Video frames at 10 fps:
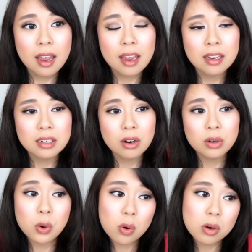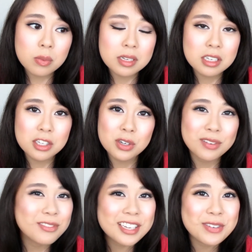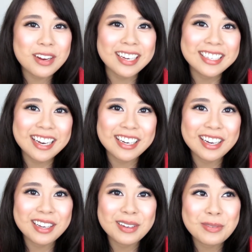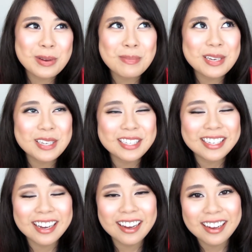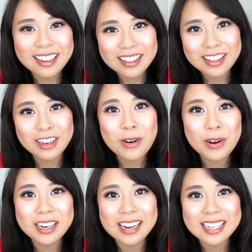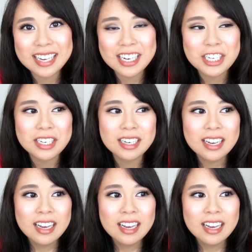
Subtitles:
and our goal was to sort of resurrect and rebuild the organization,